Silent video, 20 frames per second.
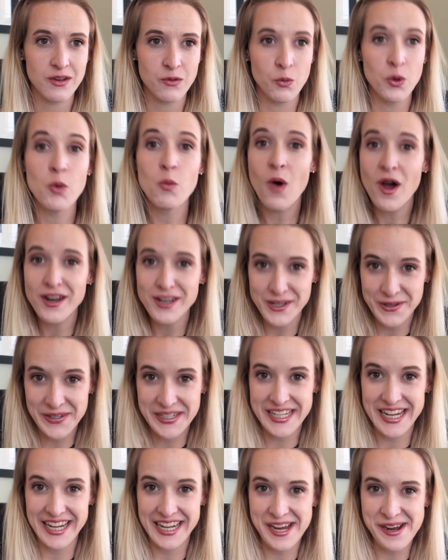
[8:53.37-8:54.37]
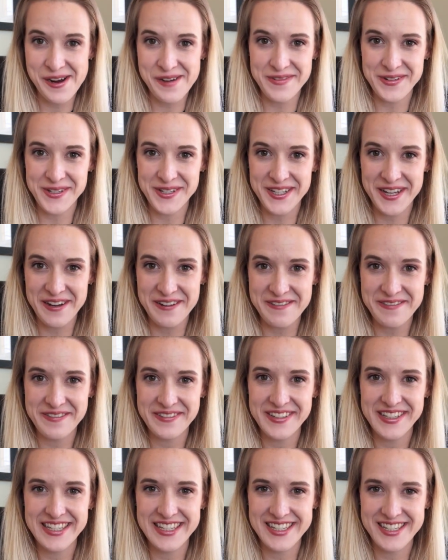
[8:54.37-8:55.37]
we want you to take care of yourself
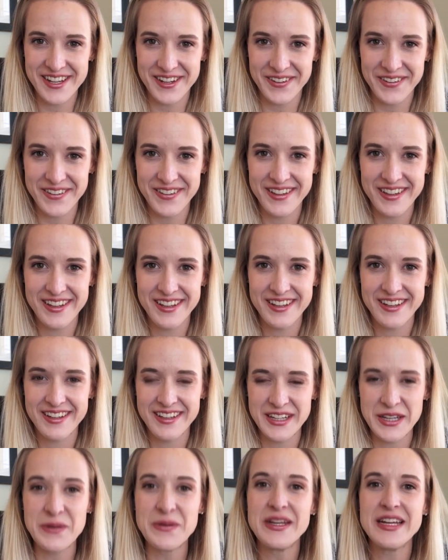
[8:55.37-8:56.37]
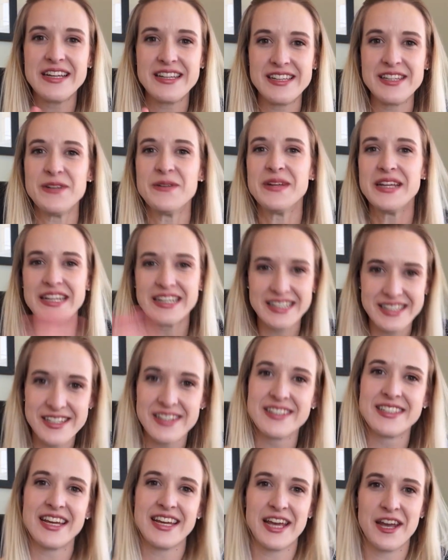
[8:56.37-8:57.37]
still. You need to
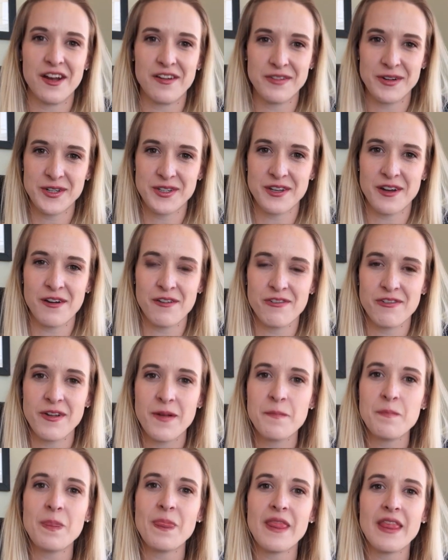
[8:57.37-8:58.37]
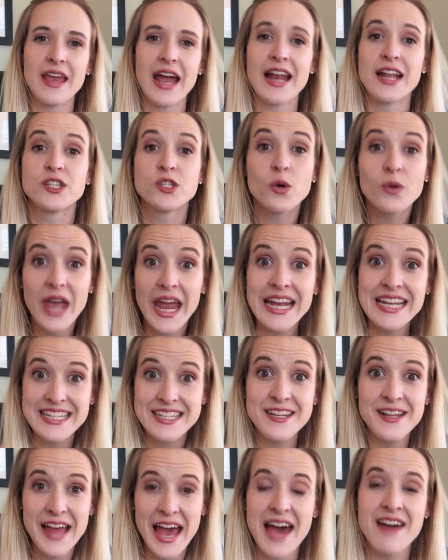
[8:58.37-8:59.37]
still take care of yourself, and it's okay to
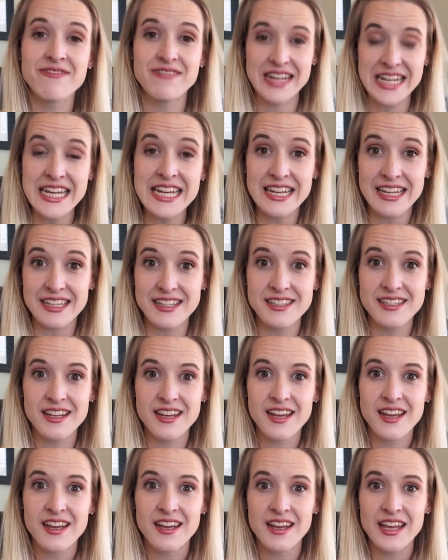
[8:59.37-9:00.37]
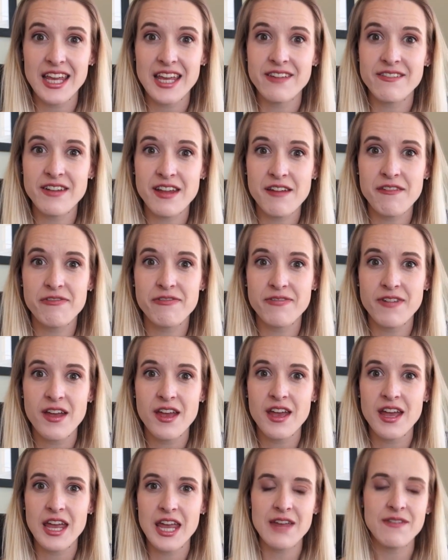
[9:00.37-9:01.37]
still have needs. Even if
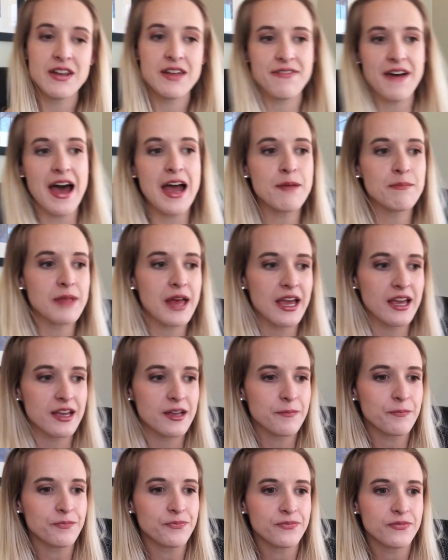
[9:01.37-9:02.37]
I'm like